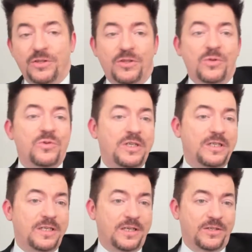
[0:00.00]
those
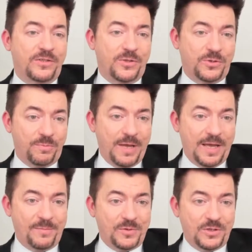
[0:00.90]
details, those
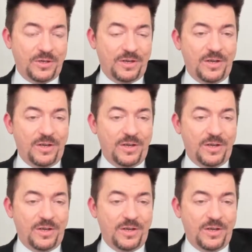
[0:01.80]
maps,